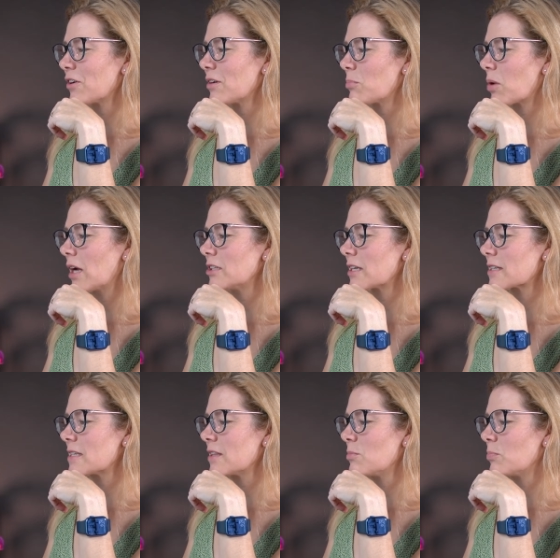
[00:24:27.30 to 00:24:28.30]

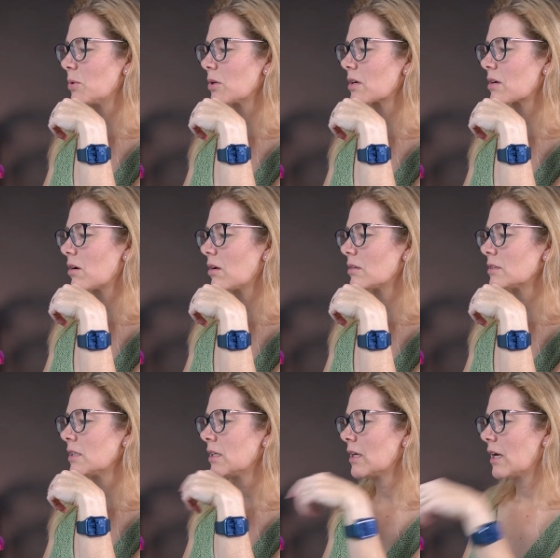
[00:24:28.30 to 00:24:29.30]
projects in the book
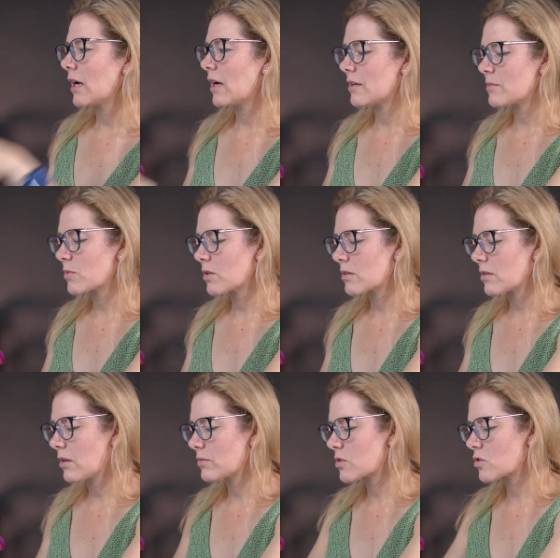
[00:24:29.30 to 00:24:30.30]
called
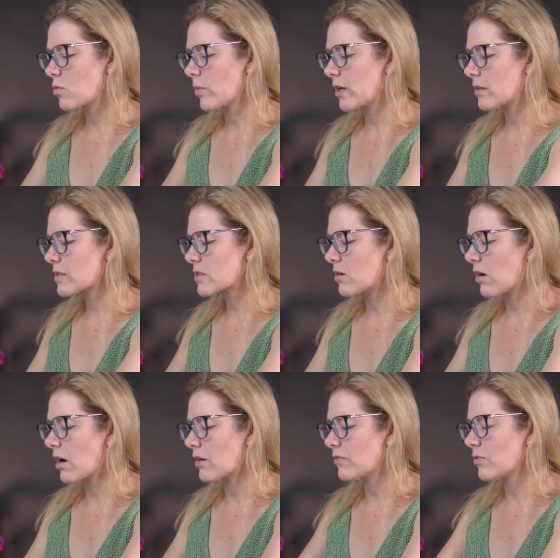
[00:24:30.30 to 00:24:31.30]
square
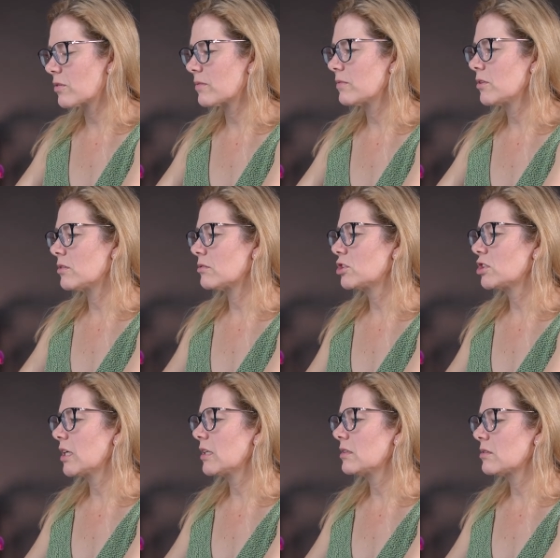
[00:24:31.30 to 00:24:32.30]
scarf, or
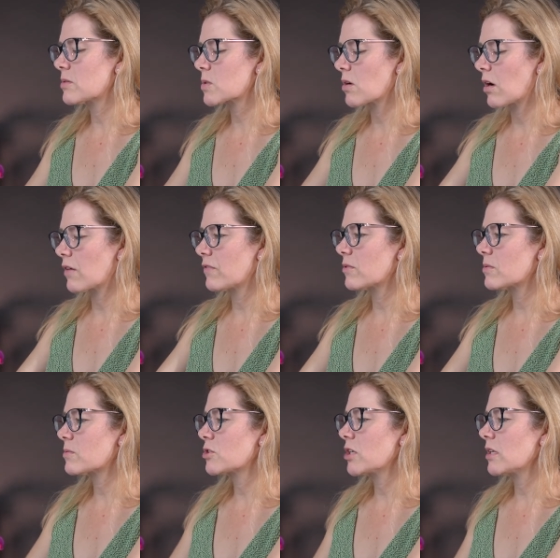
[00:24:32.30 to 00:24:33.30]
shaded scarf, or
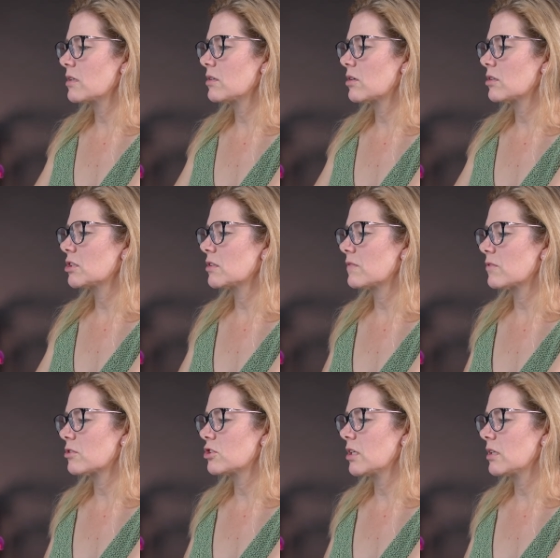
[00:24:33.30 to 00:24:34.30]
shaded kerchief,
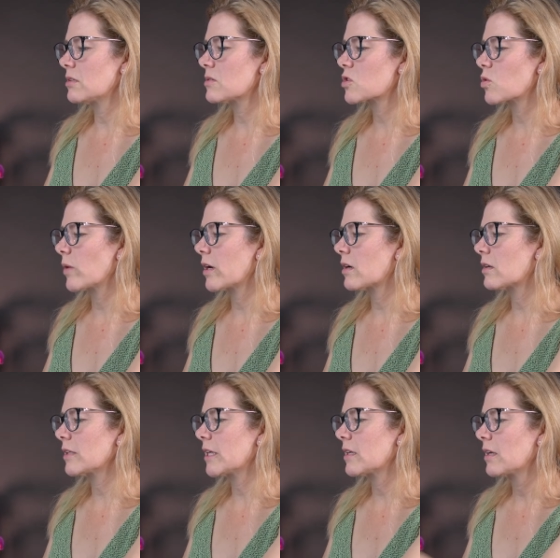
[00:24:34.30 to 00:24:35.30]
or shaded square.
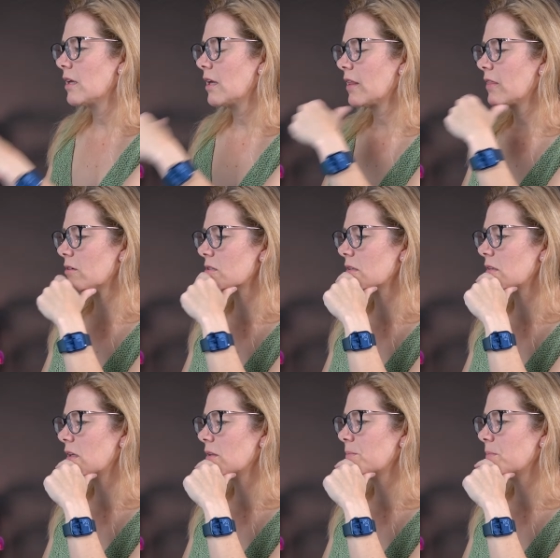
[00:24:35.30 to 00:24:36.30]
Like there's
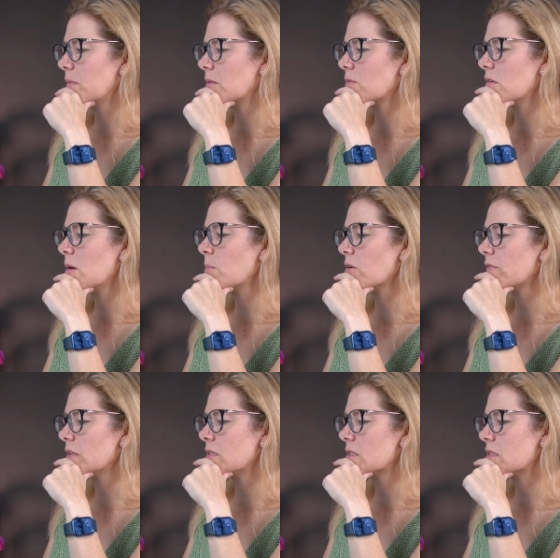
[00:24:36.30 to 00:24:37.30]
a number of
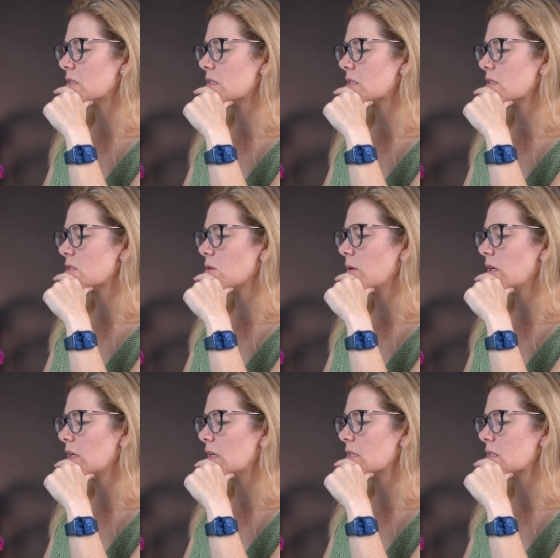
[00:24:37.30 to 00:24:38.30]
instances, and so
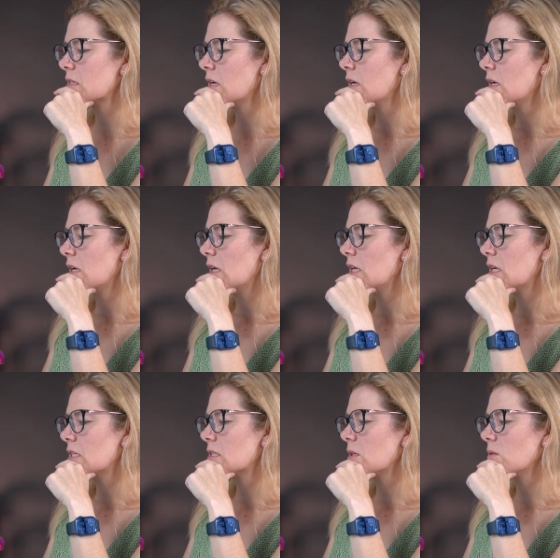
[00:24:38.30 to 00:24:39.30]
it gets
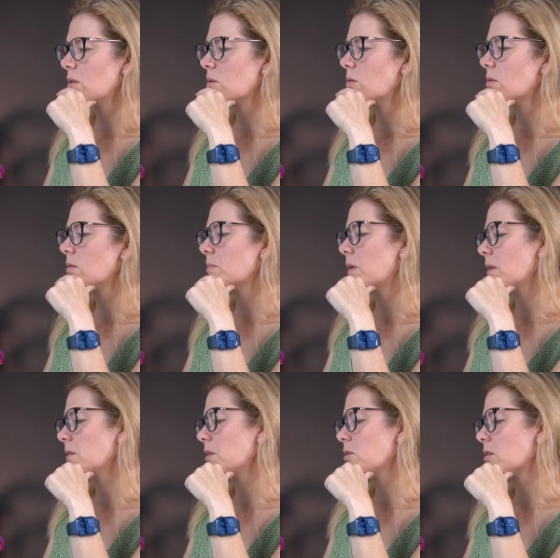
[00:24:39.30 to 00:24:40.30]
a
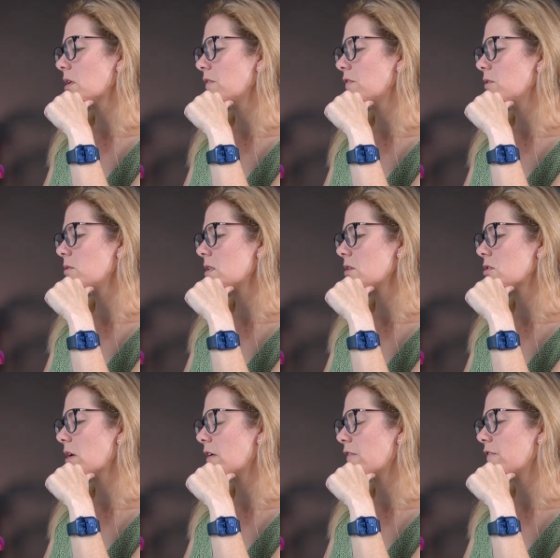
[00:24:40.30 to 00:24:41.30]
little confusing
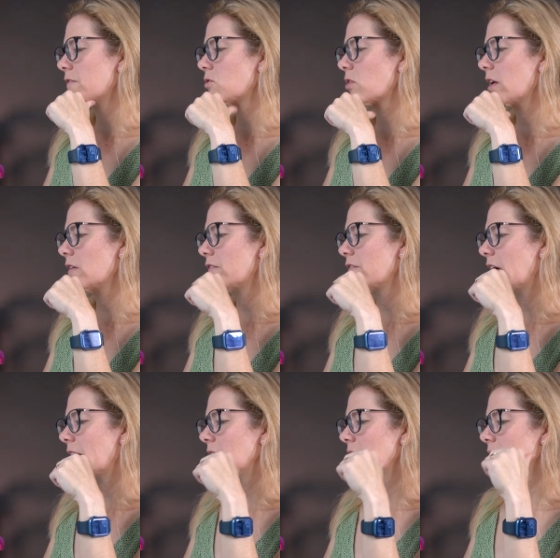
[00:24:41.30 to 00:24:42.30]
trying to
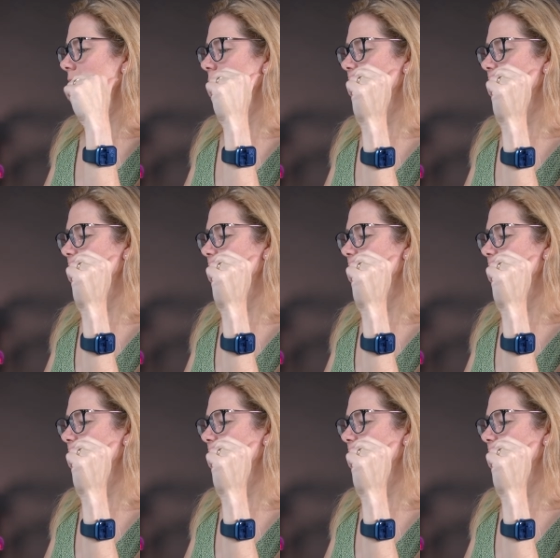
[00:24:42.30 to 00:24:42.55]
find it.